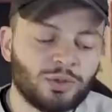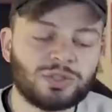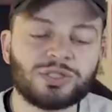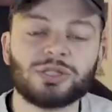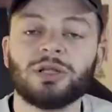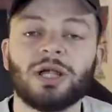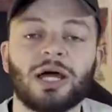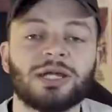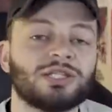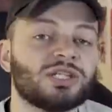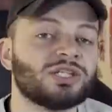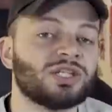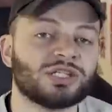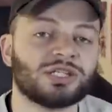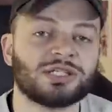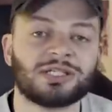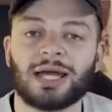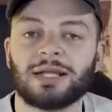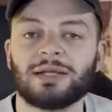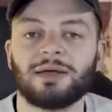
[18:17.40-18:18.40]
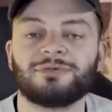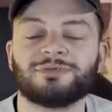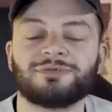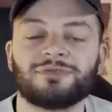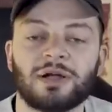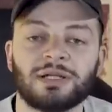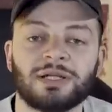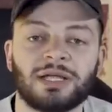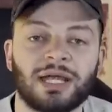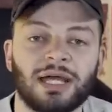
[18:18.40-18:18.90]
also like to just stand up
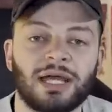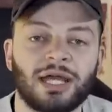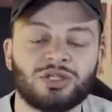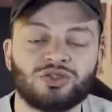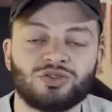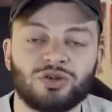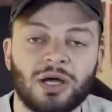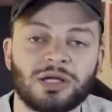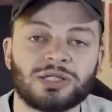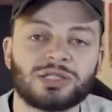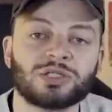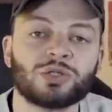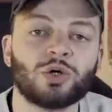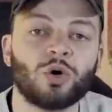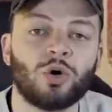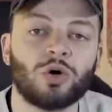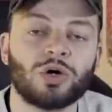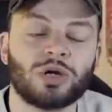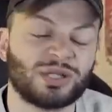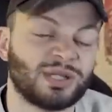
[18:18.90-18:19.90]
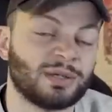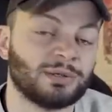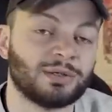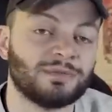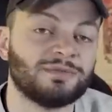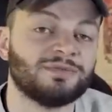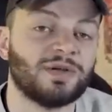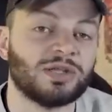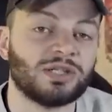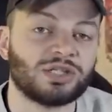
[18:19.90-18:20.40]
front and try and score, because I'm
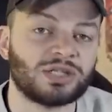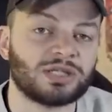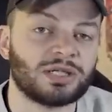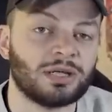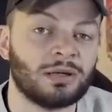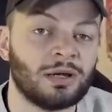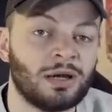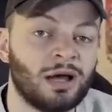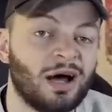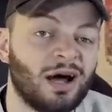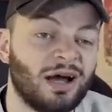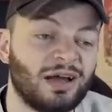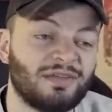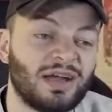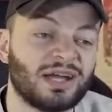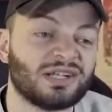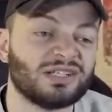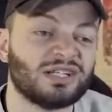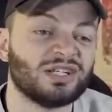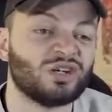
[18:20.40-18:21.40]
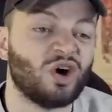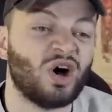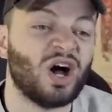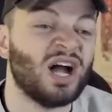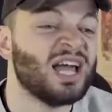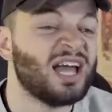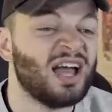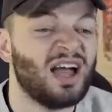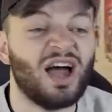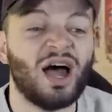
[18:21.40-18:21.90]
convinced I've actually
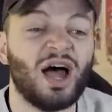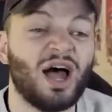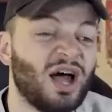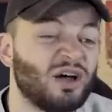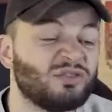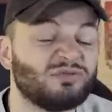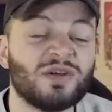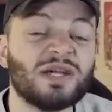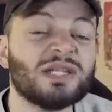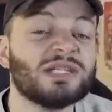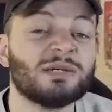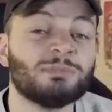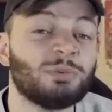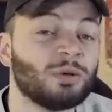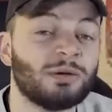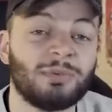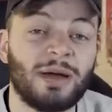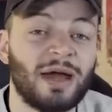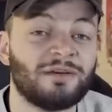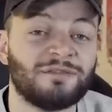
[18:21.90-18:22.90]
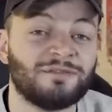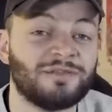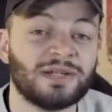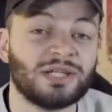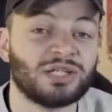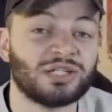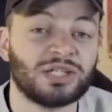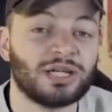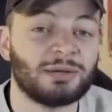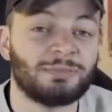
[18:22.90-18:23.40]
got a reasonable amount of
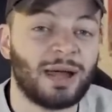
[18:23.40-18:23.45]
finishing